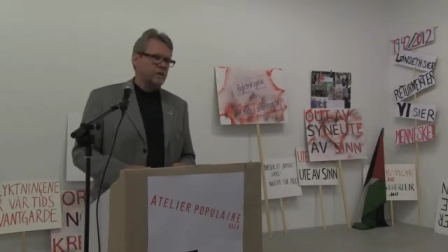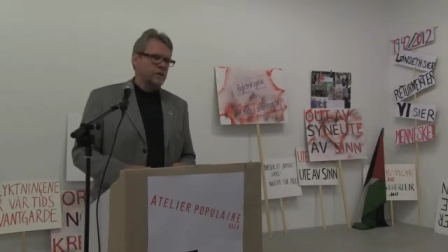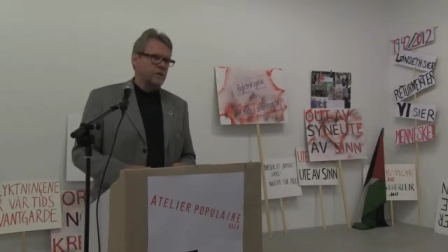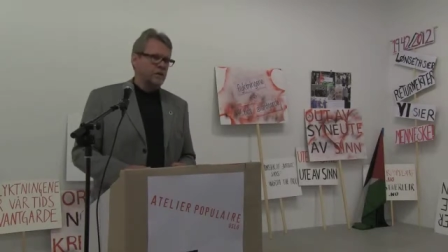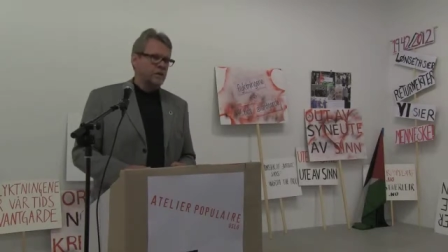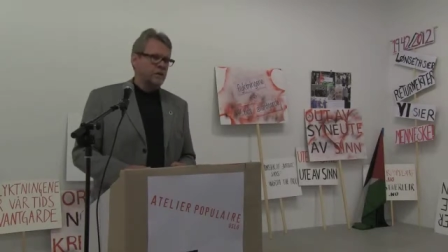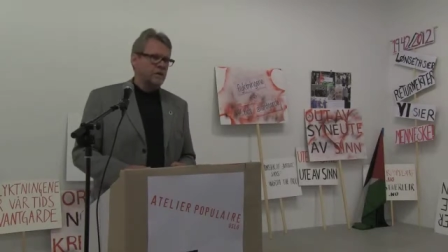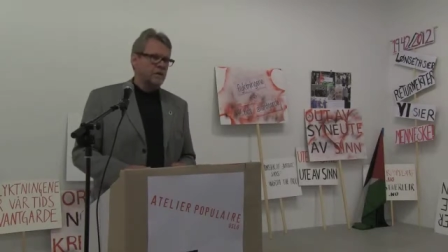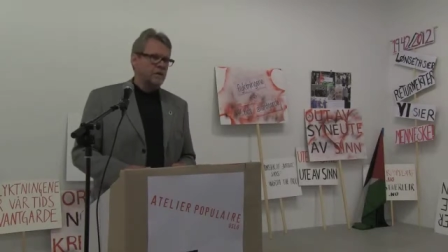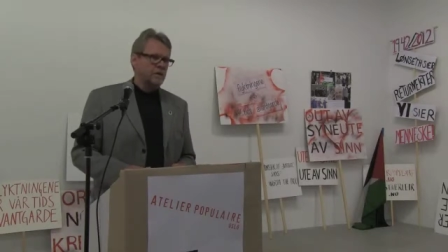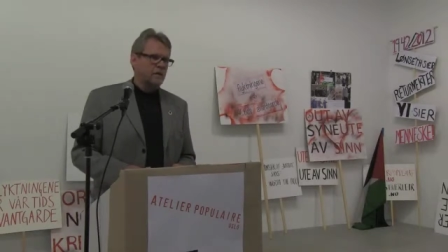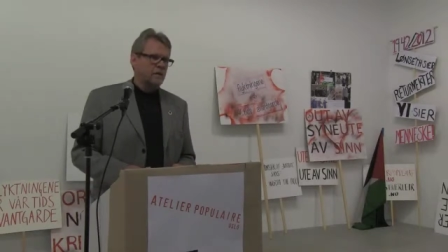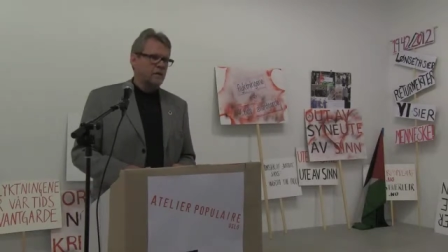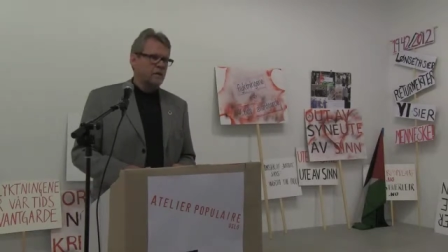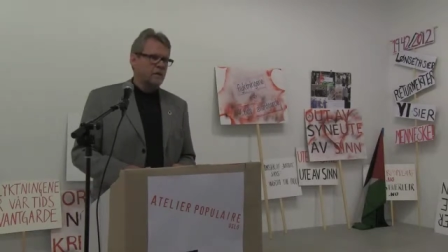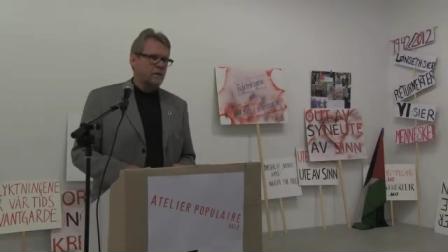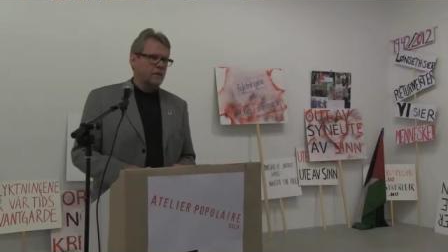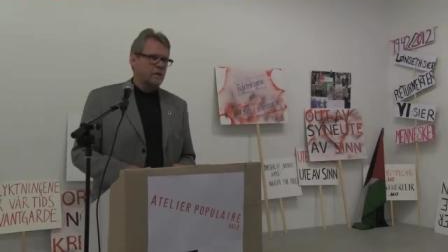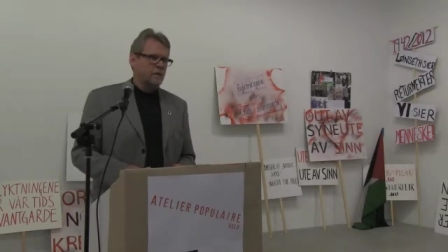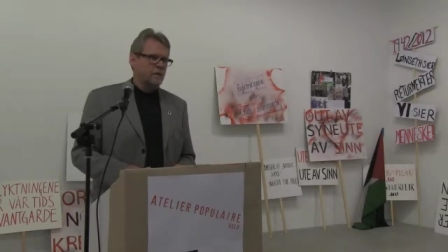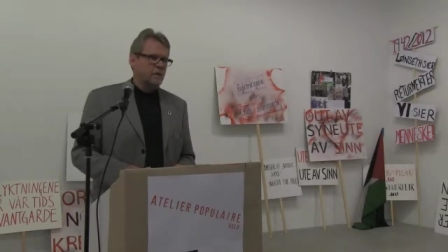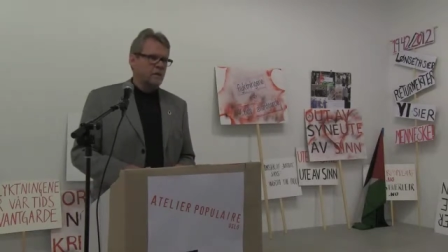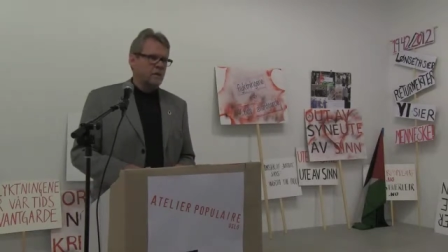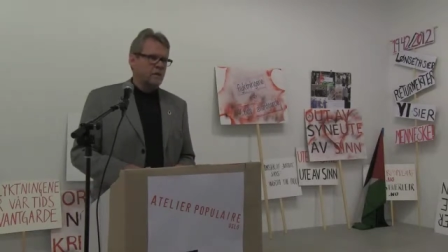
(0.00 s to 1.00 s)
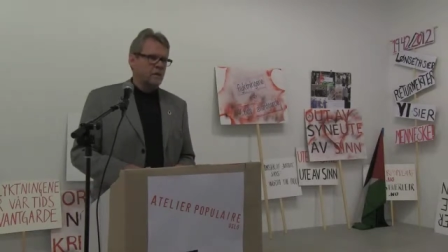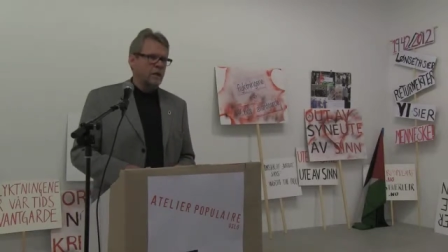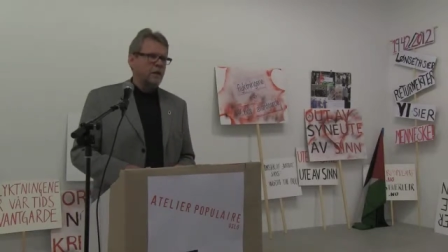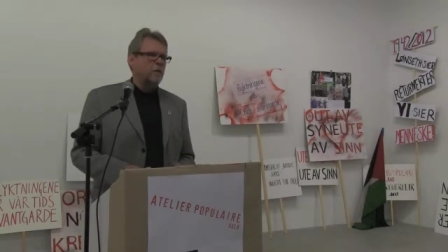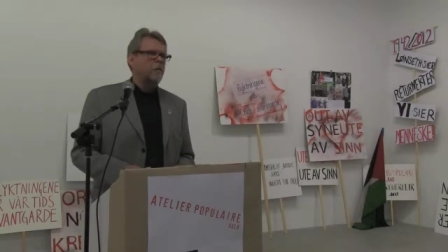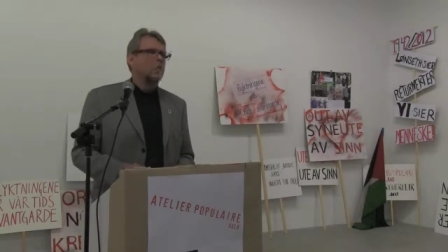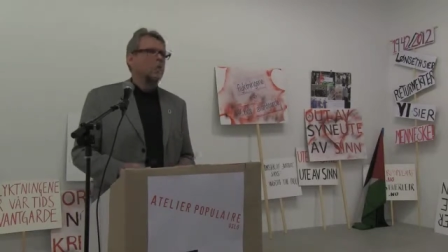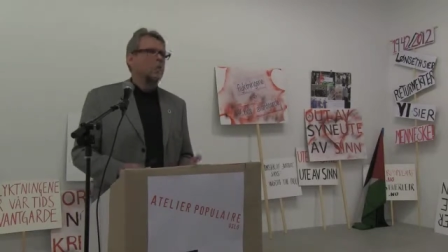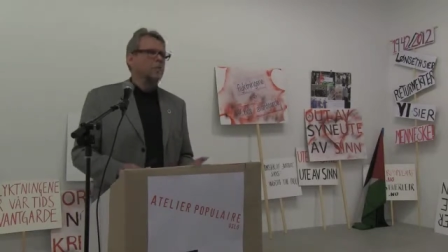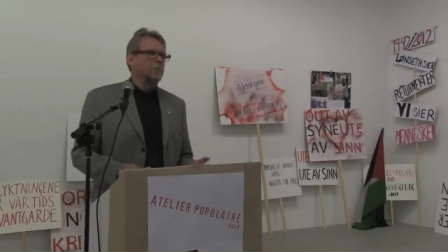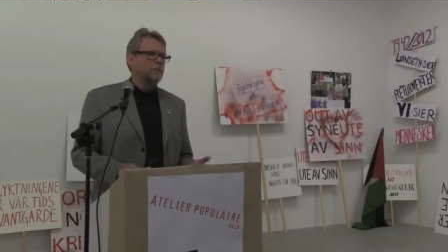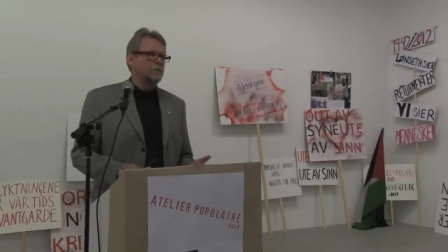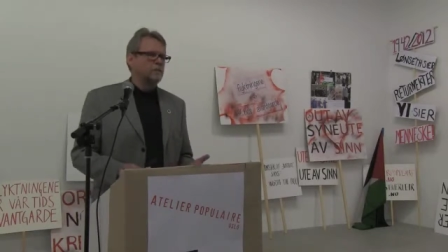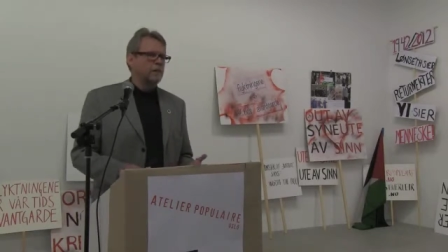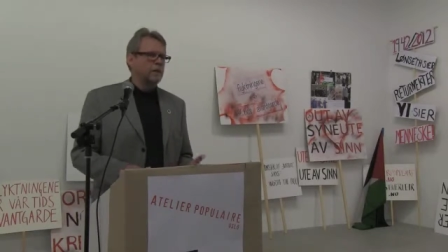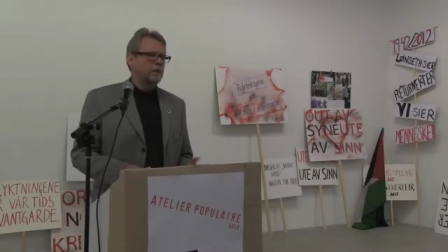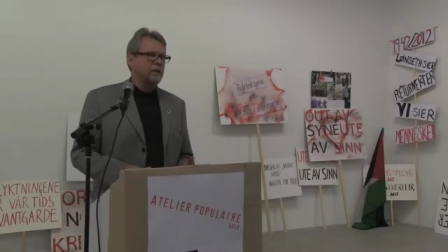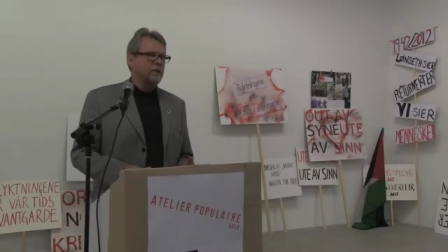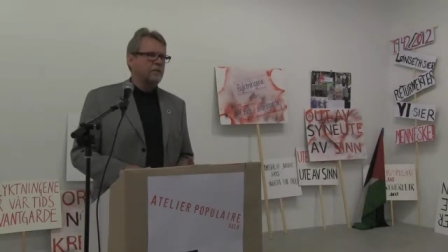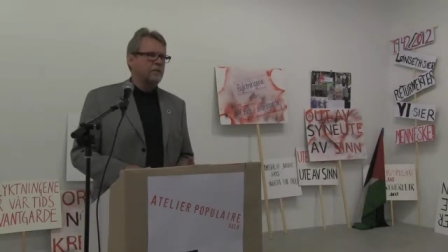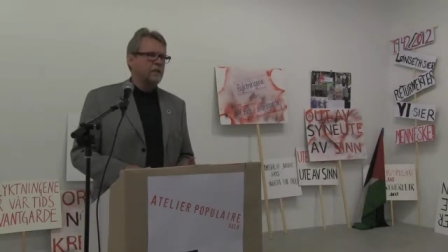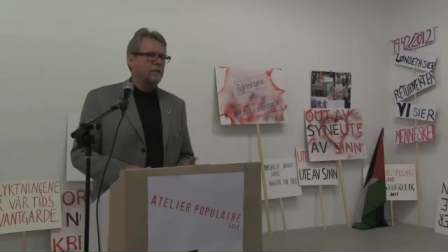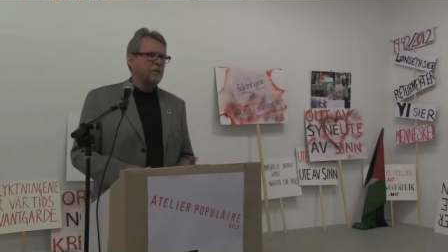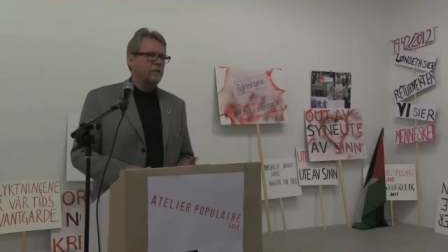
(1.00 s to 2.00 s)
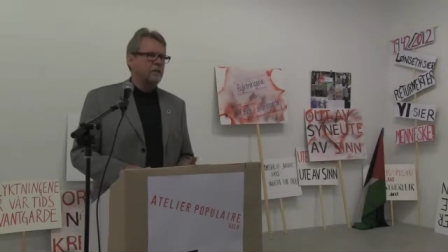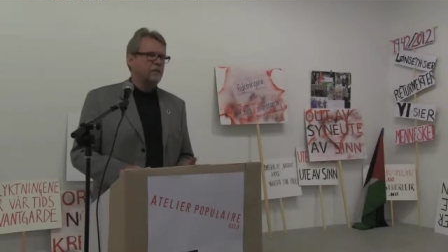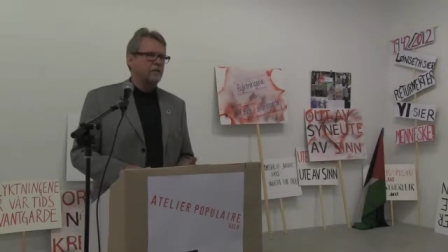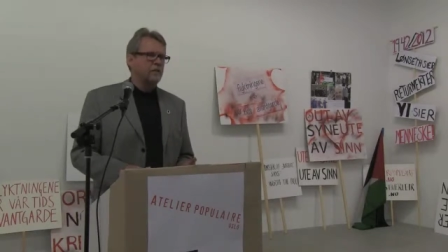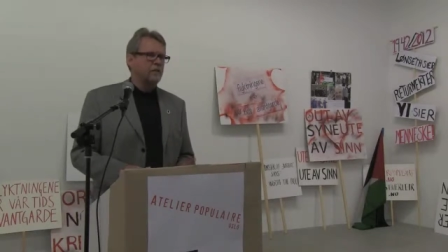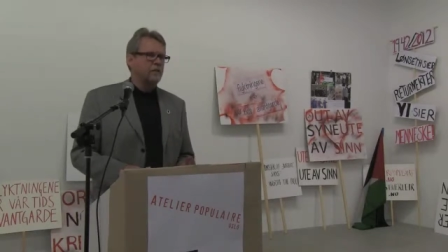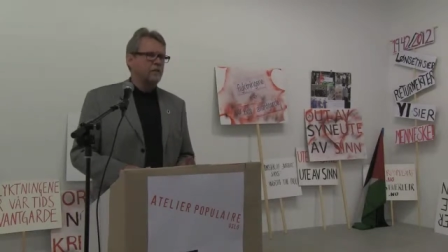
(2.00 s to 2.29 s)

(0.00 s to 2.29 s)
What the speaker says: I always believe that